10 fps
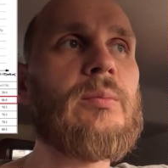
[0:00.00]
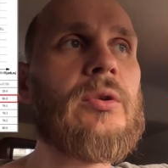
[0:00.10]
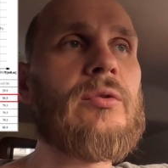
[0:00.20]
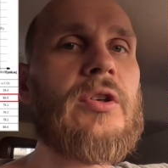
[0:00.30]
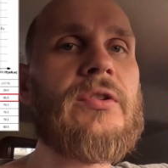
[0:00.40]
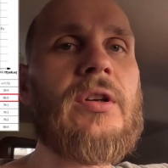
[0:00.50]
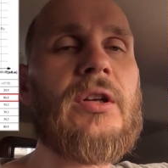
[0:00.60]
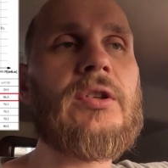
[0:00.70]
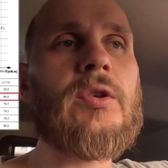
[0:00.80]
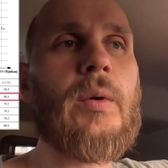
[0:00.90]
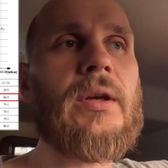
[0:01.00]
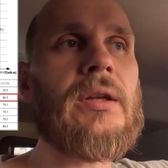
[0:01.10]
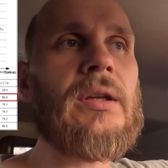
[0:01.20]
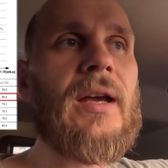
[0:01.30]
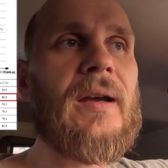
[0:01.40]
the motor runs at
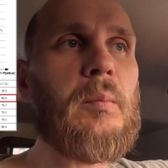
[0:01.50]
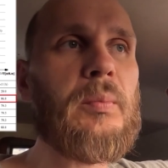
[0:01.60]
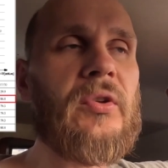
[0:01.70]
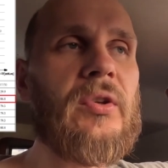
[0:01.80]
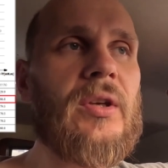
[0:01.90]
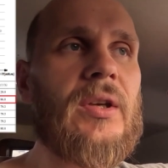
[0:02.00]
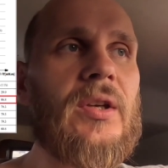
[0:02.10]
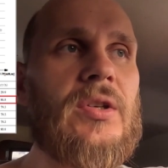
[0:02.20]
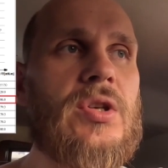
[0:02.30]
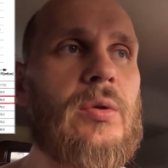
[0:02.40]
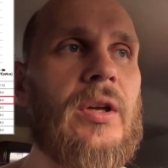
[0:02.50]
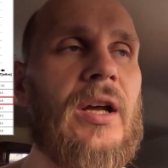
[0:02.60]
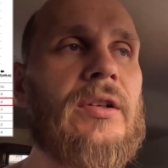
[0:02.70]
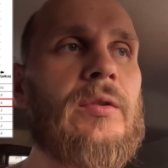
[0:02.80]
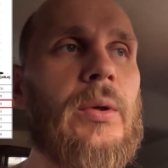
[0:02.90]
120 amps. So at
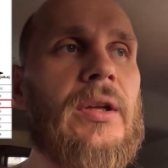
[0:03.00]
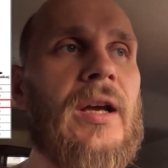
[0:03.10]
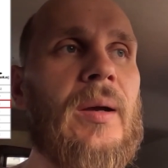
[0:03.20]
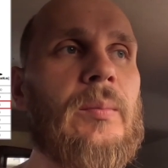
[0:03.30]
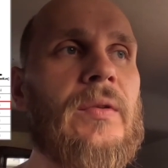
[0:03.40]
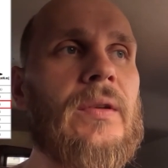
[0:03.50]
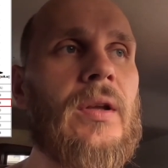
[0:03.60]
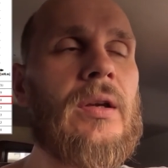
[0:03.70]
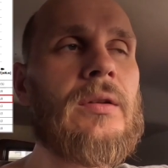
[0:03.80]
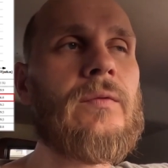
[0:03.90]
120 amps at